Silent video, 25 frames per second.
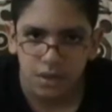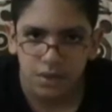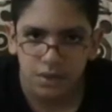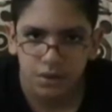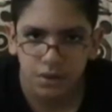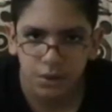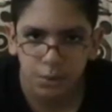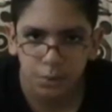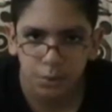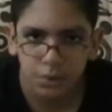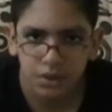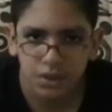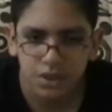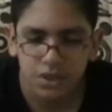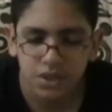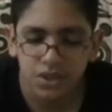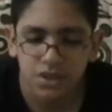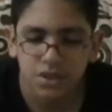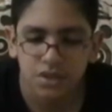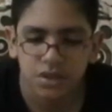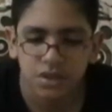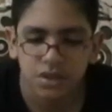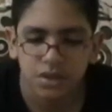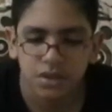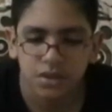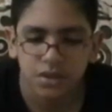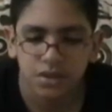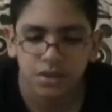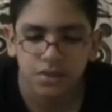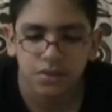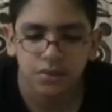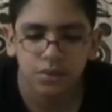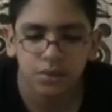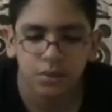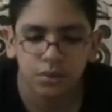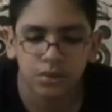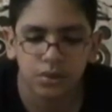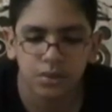the witch
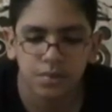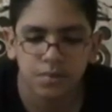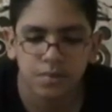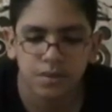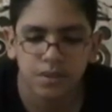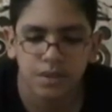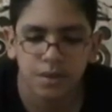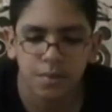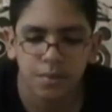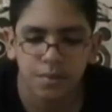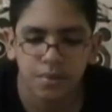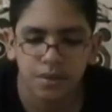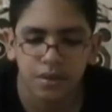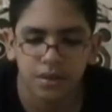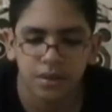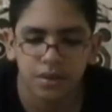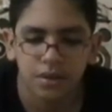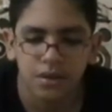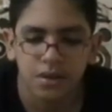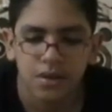told him something.